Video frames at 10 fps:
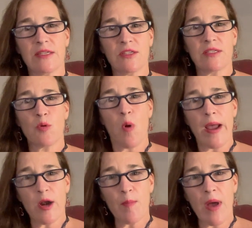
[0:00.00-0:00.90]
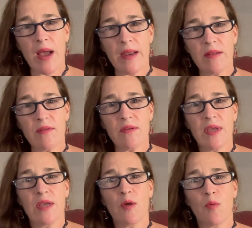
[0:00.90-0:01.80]
just quiet our minds.
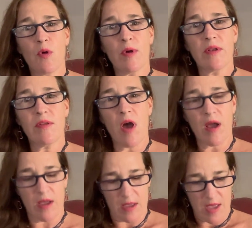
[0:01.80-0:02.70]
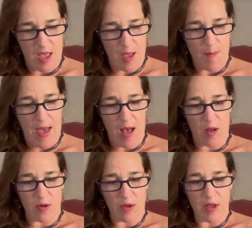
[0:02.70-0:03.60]
We're going to talk
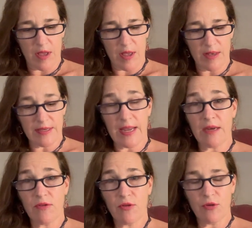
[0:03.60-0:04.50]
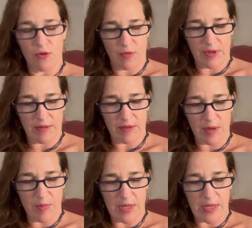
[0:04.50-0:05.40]
about day two is going
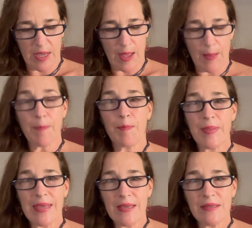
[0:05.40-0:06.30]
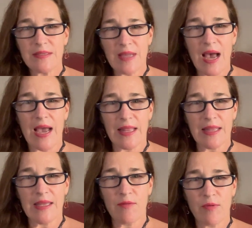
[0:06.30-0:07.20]
to be Peace I
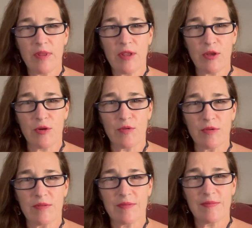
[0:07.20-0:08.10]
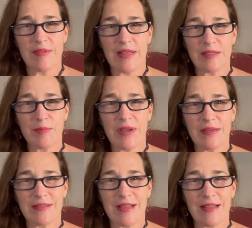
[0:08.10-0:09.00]
leave with you. That's
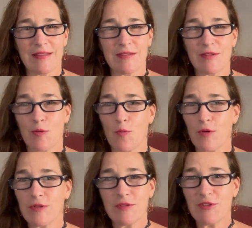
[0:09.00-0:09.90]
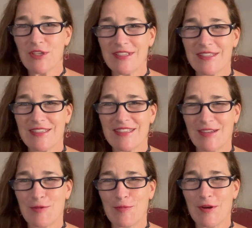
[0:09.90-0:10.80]
because that's the words of Jesus.
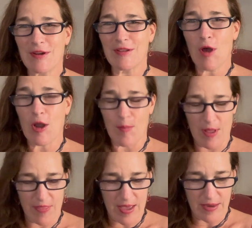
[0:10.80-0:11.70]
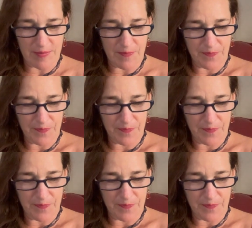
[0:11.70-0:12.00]
So we're going to talk about that.